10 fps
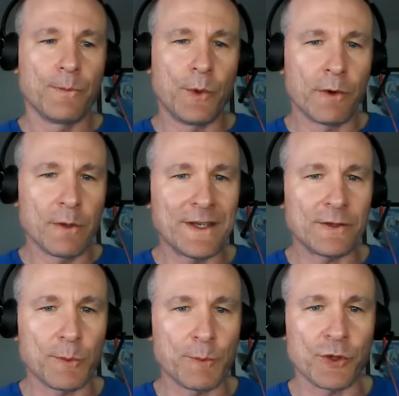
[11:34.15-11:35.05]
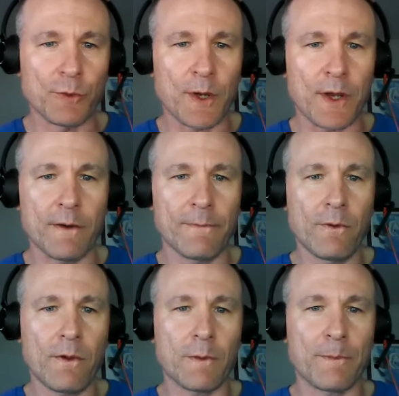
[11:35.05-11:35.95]
you want to be super, super
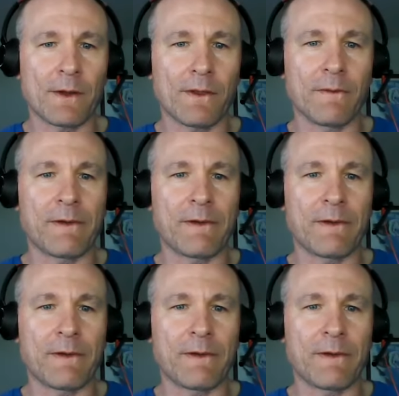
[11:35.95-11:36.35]
careful about the